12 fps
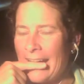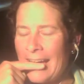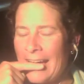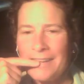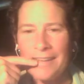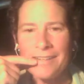
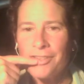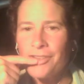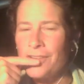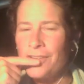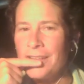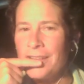I'd
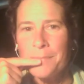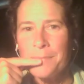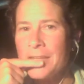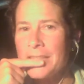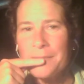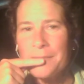sure like to
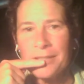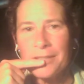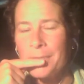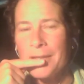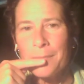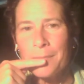meet some
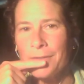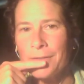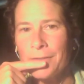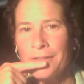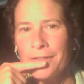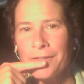other people
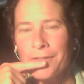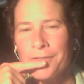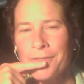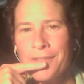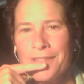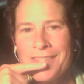who are
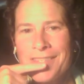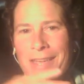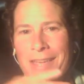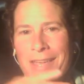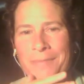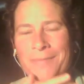doing the
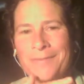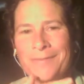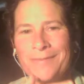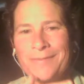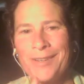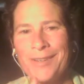
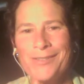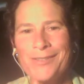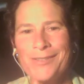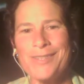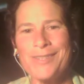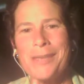same,
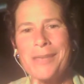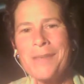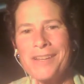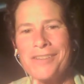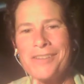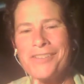doing the same
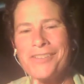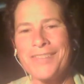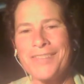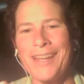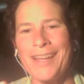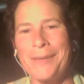kind of
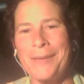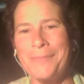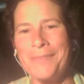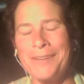shift that I am,